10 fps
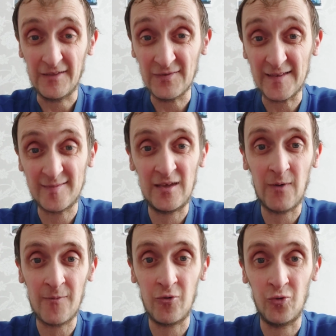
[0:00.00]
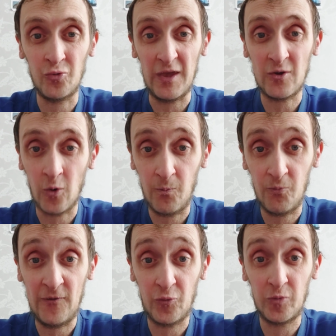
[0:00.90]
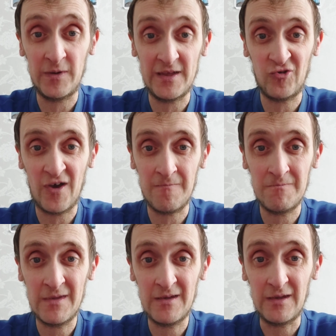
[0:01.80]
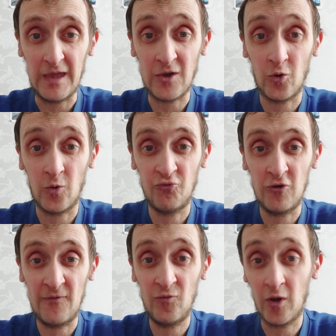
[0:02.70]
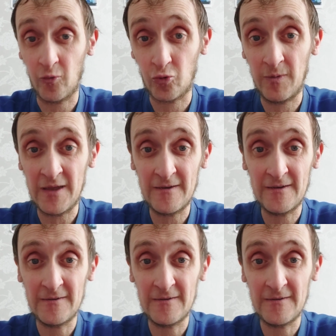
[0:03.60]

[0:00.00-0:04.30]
Let's see what happens. It could prove to be a gem. It could prove not to be.